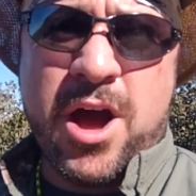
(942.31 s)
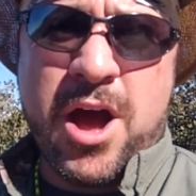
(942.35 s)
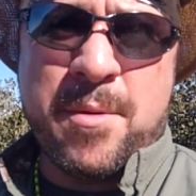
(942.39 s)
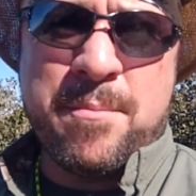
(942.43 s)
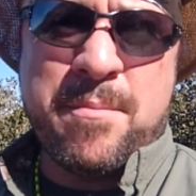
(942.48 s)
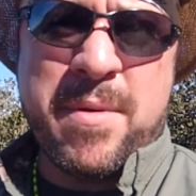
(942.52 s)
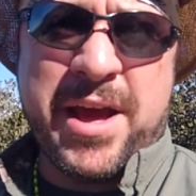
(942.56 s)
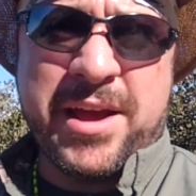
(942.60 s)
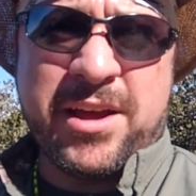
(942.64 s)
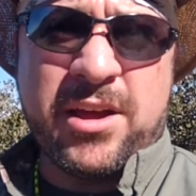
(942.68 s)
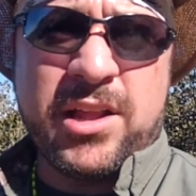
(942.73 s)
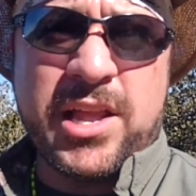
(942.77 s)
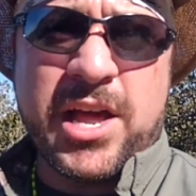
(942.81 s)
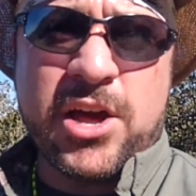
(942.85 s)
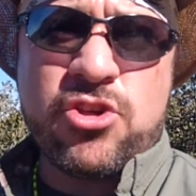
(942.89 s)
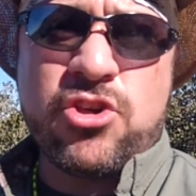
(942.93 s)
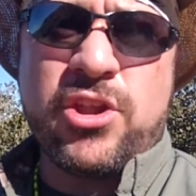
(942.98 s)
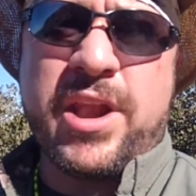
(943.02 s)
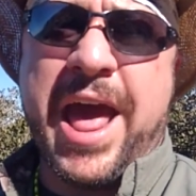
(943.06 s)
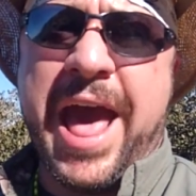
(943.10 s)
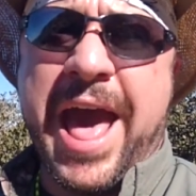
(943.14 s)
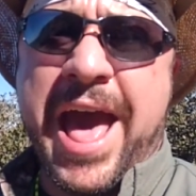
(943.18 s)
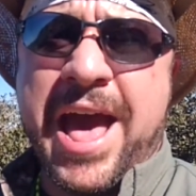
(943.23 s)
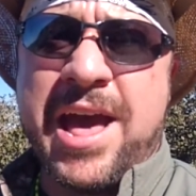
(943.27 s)
my
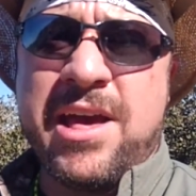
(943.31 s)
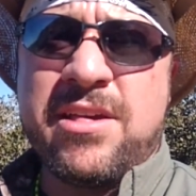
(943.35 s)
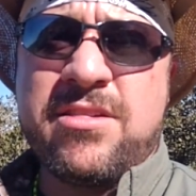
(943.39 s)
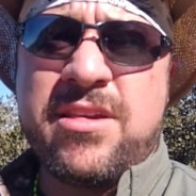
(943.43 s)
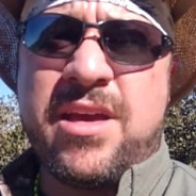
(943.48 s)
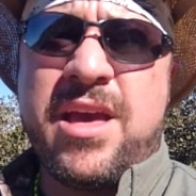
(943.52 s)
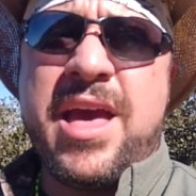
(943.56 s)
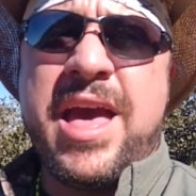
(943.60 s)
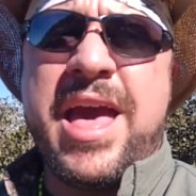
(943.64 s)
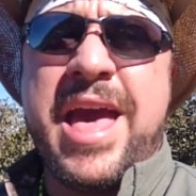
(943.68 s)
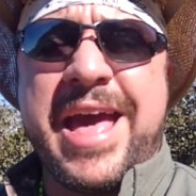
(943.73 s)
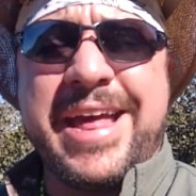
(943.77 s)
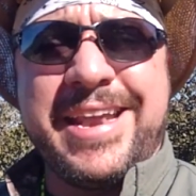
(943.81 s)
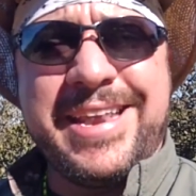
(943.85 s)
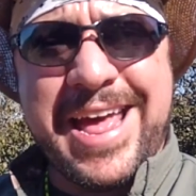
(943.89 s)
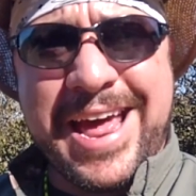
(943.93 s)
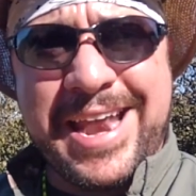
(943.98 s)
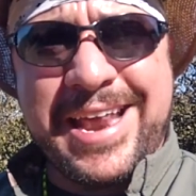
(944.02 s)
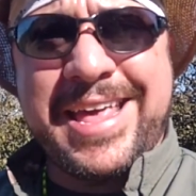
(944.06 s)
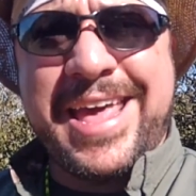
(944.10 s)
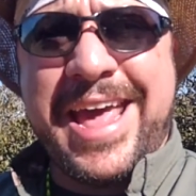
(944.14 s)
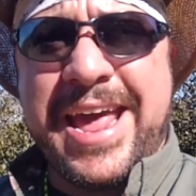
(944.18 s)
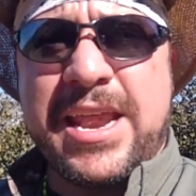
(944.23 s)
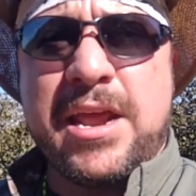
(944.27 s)
collection as a
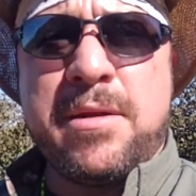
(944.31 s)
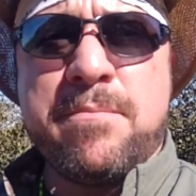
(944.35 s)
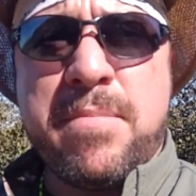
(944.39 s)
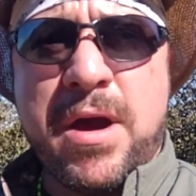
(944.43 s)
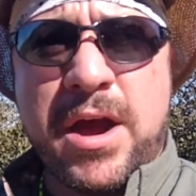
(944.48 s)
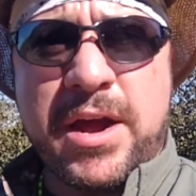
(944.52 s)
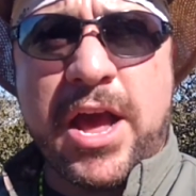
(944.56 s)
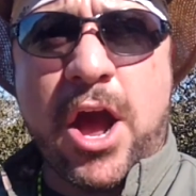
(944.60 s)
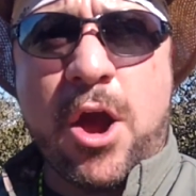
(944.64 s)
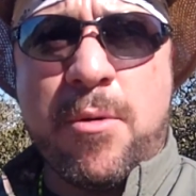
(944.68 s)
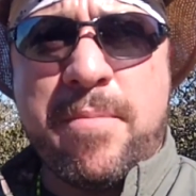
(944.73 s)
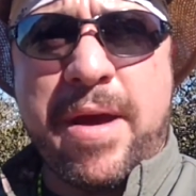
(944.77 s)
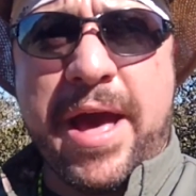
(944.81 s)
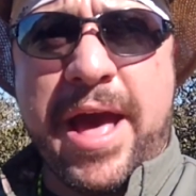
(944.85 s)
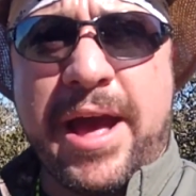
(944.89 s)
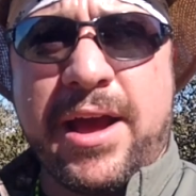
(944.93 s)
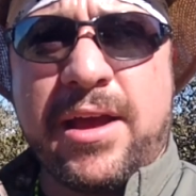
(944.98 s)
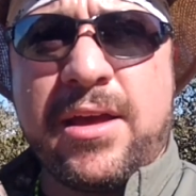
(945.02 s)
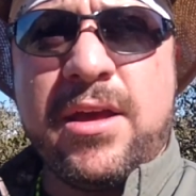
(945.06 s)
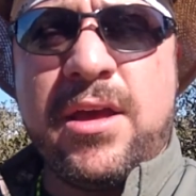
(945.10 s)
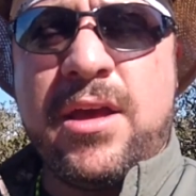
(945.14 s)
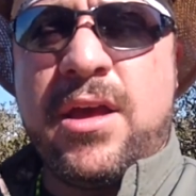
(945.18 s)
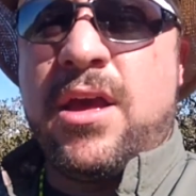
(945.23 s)
dedicated bug out bag,